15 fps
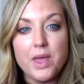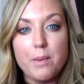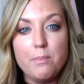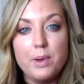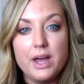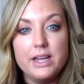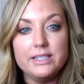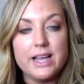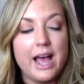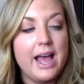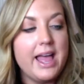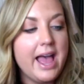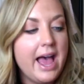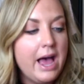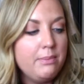But
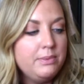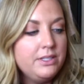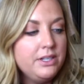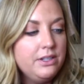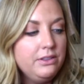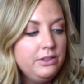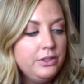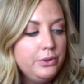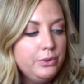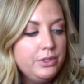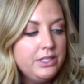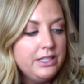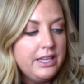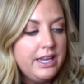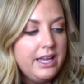I
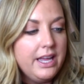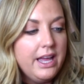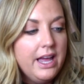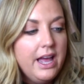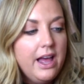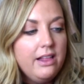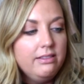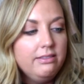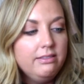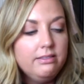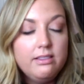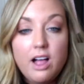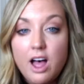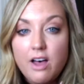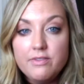absolutely
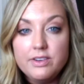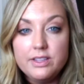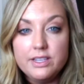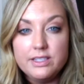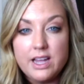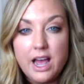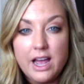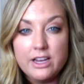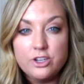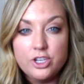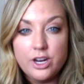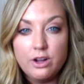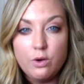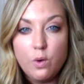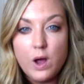loved this
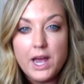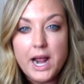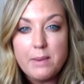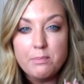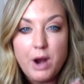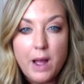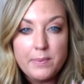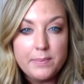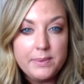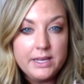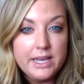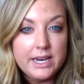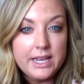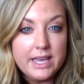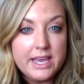eyeshadow quad. I'm probably
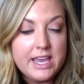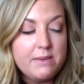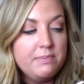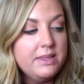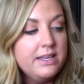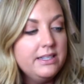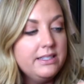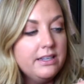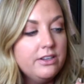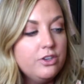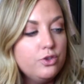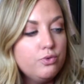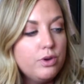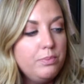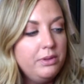going to keep this and
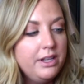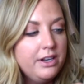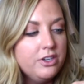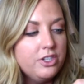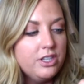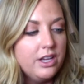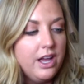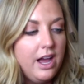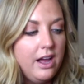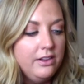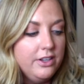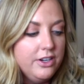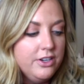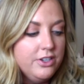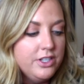just replenish the
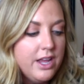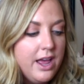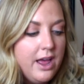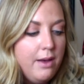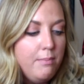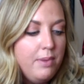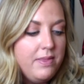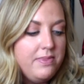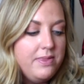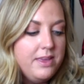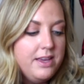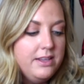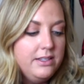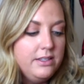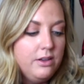colors. But
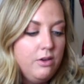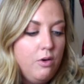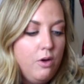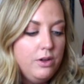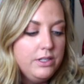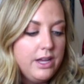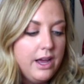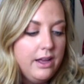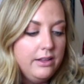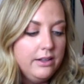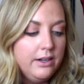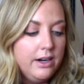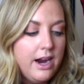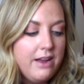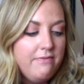this gold
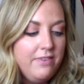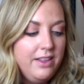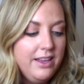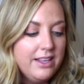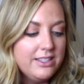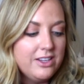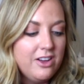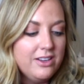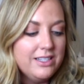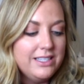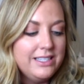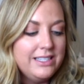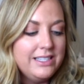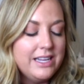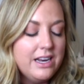color, I feel like it's called
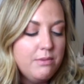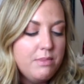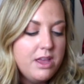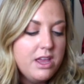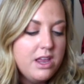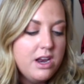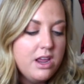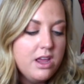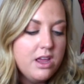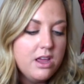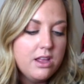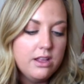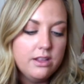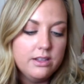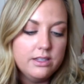Cinnamon.
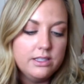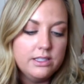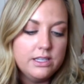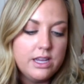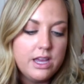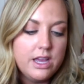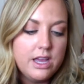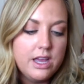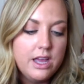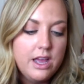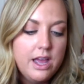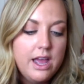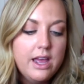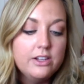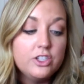Let's see.
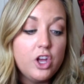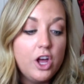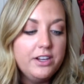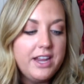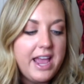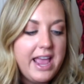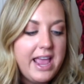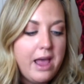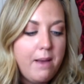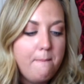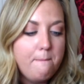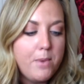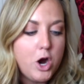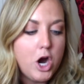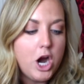It's called
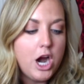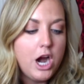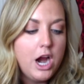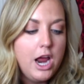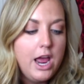Amber.